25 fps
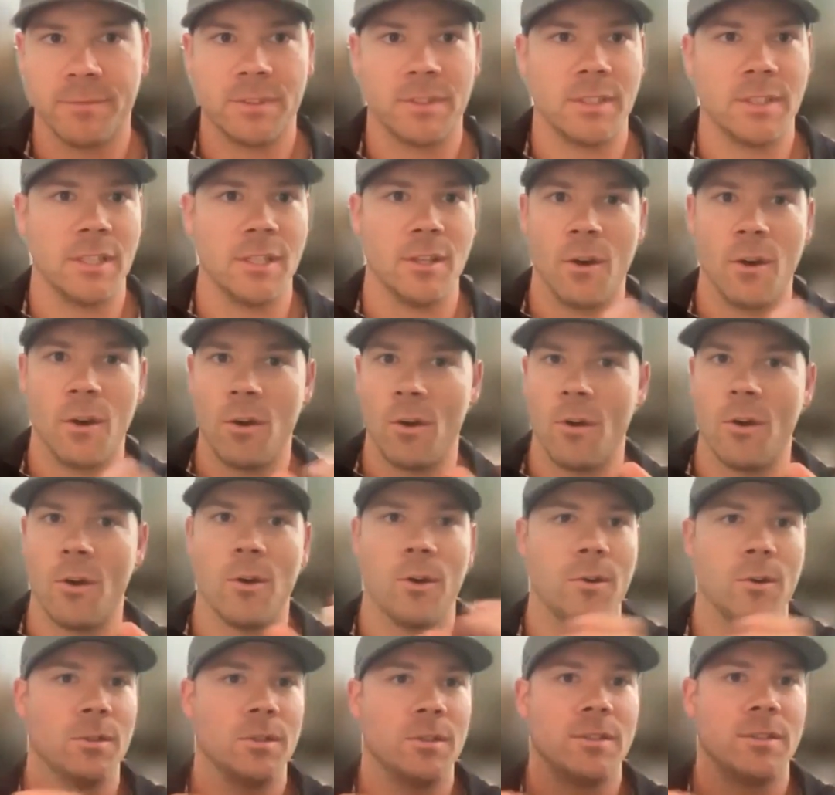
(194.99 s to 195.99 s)

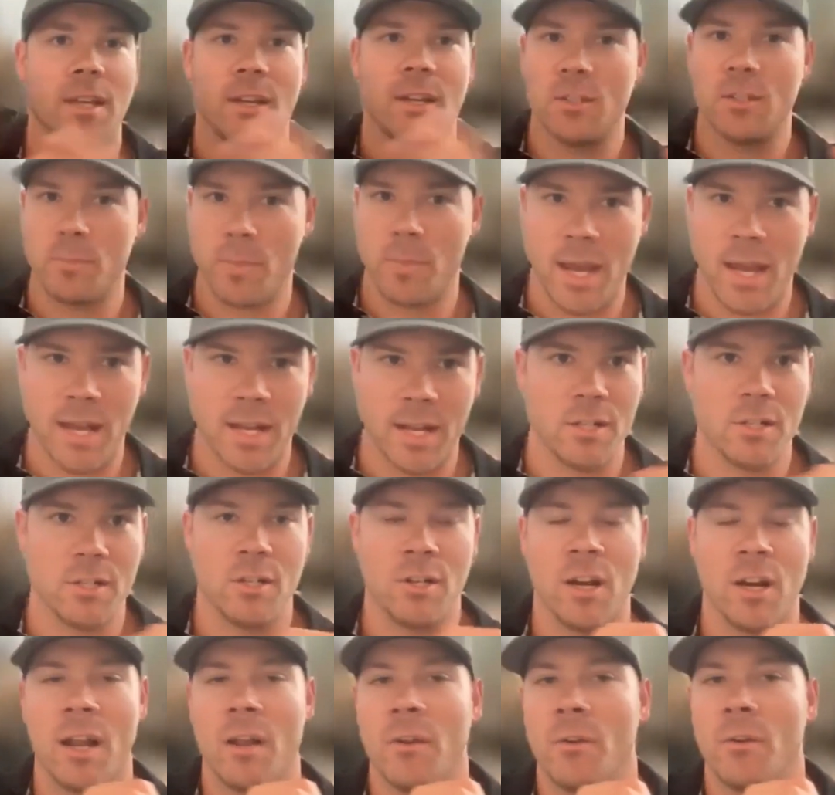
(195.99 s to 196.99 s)
COO, sales
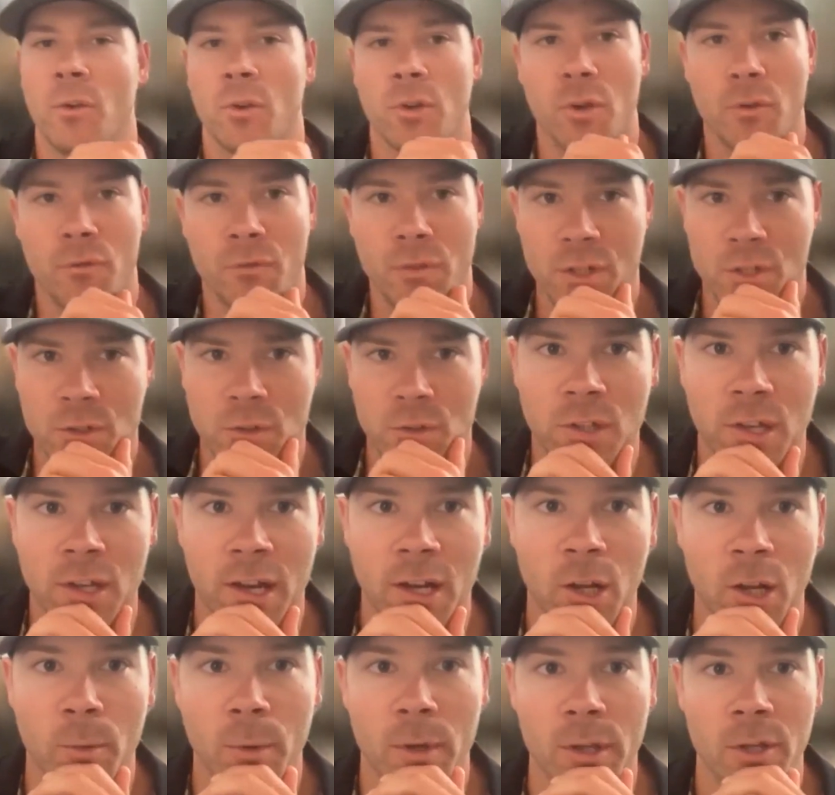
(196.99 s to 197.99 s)
manager. I don't know your official
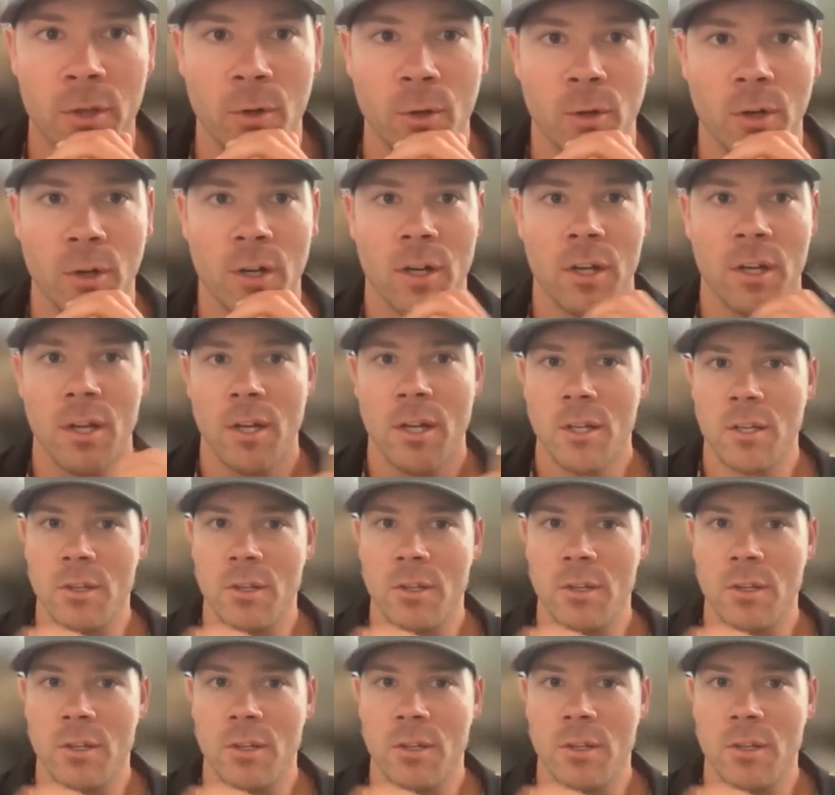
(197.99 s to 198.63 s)
title, but you're